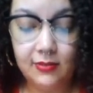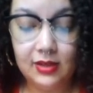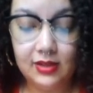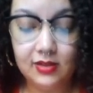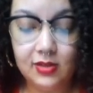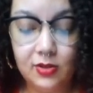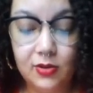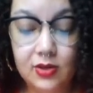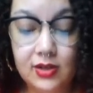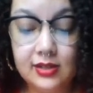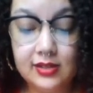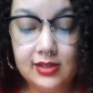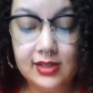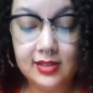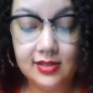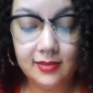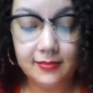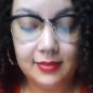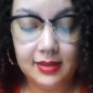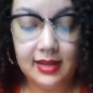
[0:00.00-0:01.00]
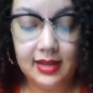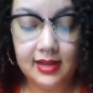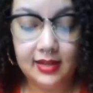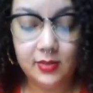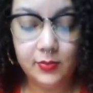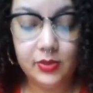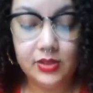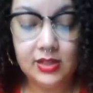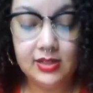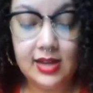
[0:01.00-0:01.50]
when Taurus season
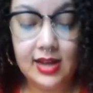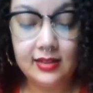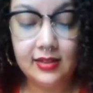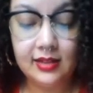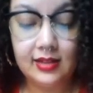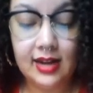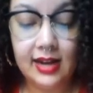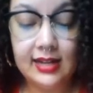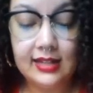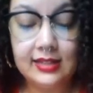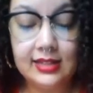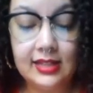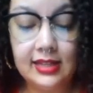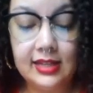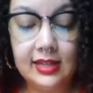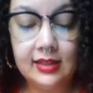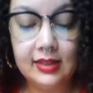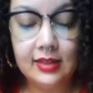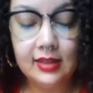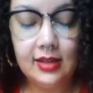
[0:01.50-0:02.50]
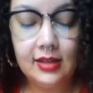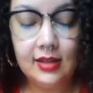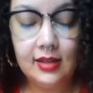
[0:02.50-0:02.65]
begins, which is on the 19th.